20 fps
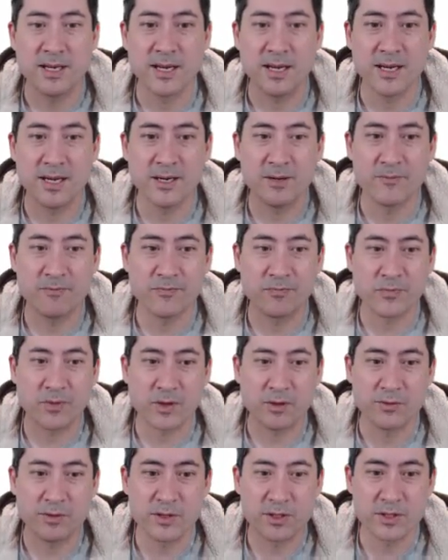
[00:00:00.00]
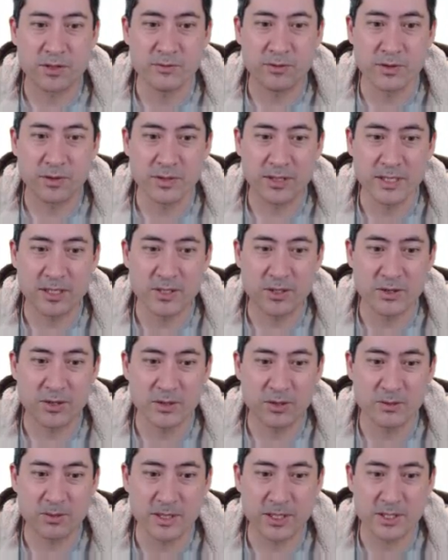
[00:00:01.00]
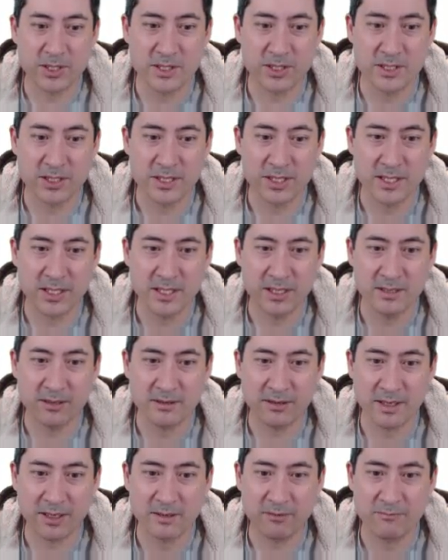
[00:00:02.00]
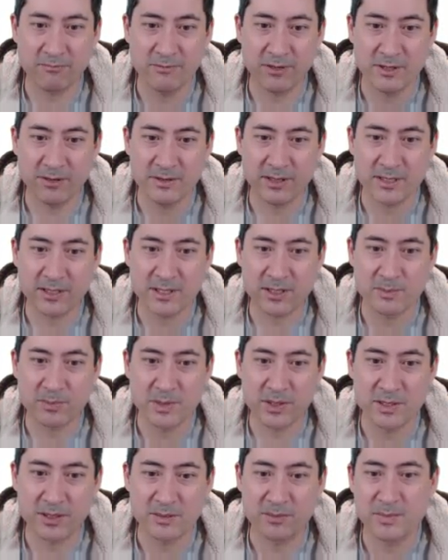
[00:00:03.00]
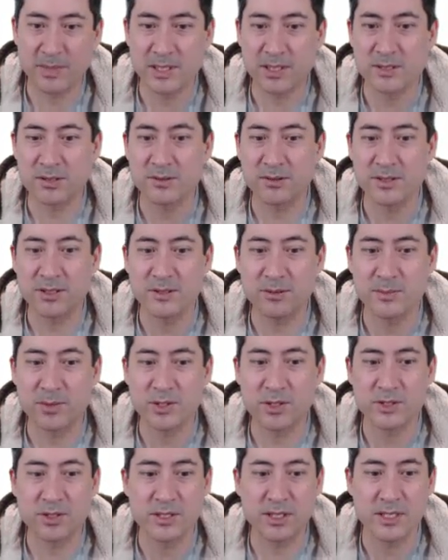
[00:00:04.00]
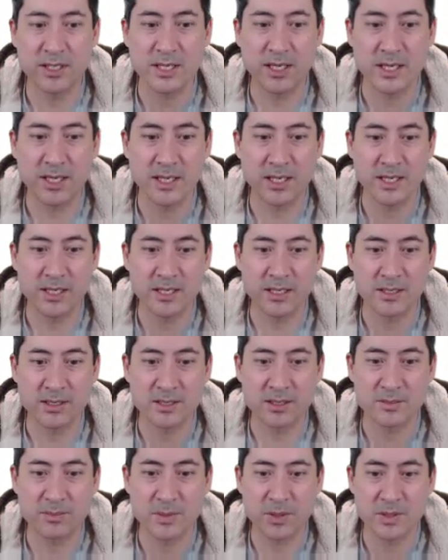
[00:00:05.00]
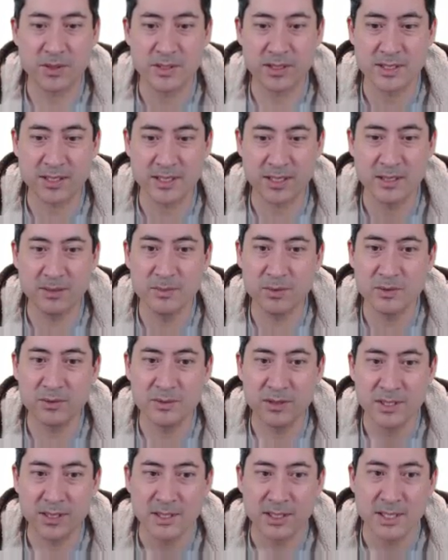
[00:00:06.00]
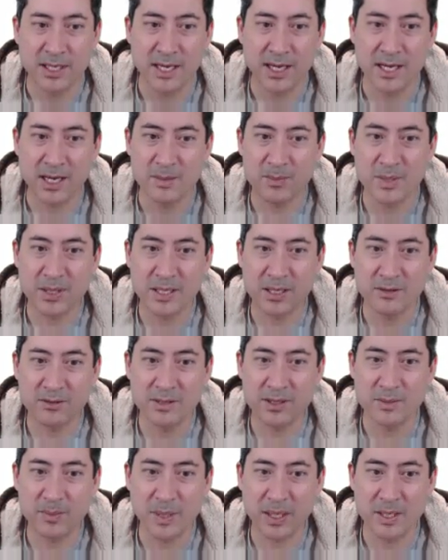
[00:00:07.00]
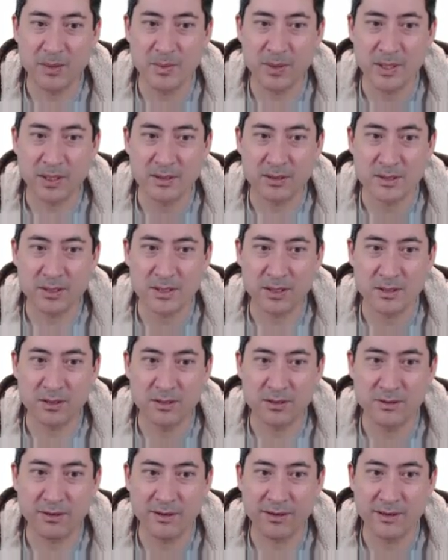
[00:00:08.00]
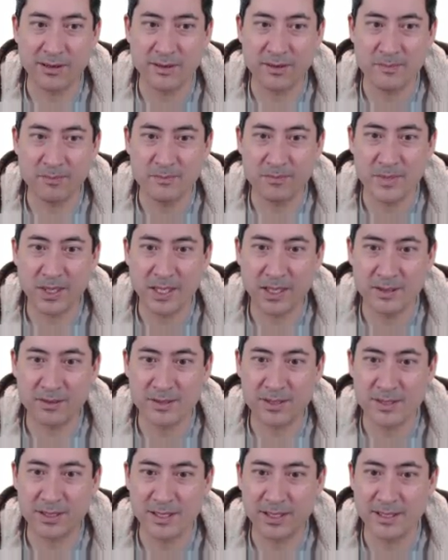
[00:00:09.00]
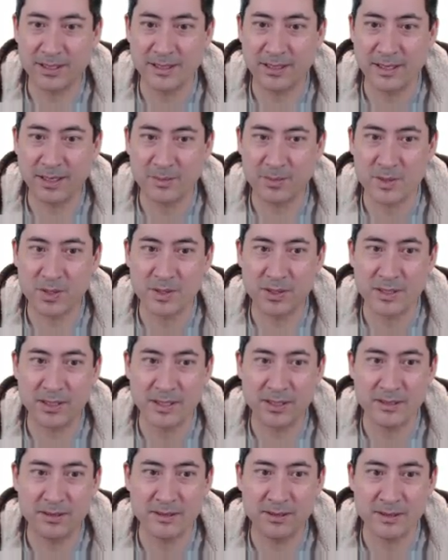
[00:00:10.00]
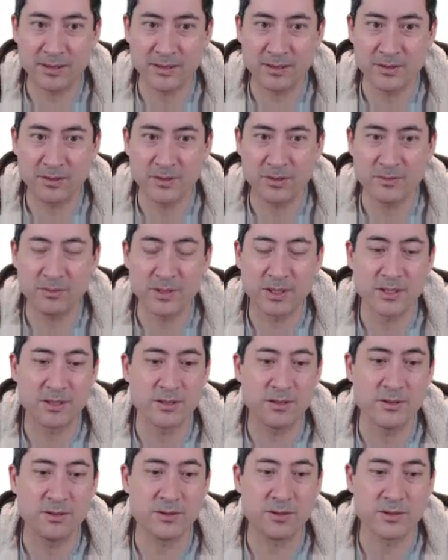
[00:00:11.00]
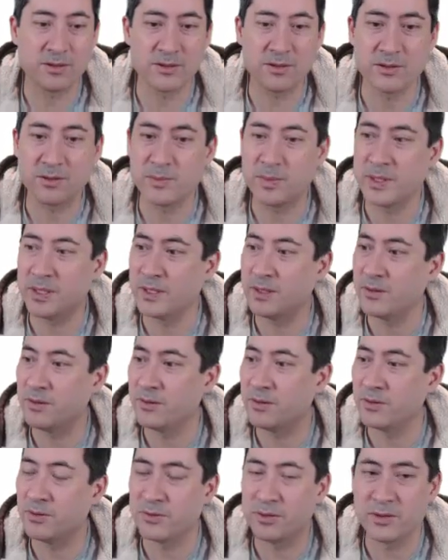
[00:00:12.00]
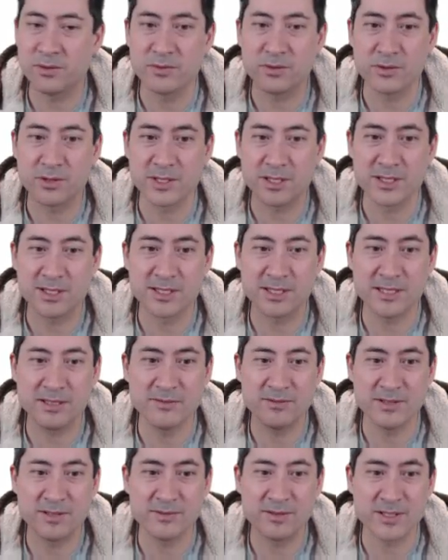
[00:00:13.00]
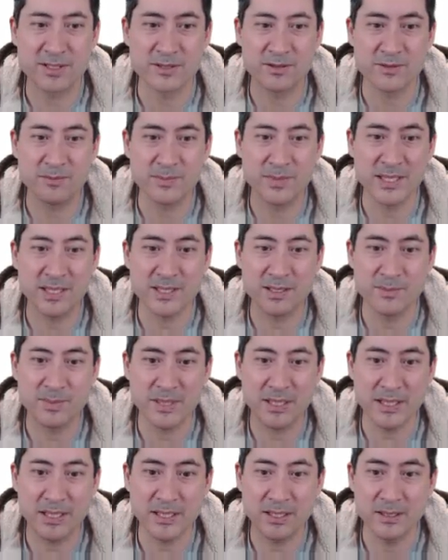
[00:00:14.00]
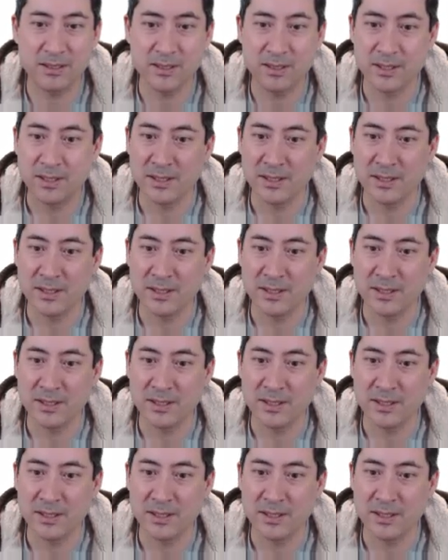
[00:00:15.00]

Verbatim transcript: Um, first of all, these two questions here are very explicit mass stoichiometry and purity table, uh, but they were in the paper. So I'm now saying absolutely anything can Unit 1 and Unit 2 could be in the Unit 3 4 test, even if it's not meant to be,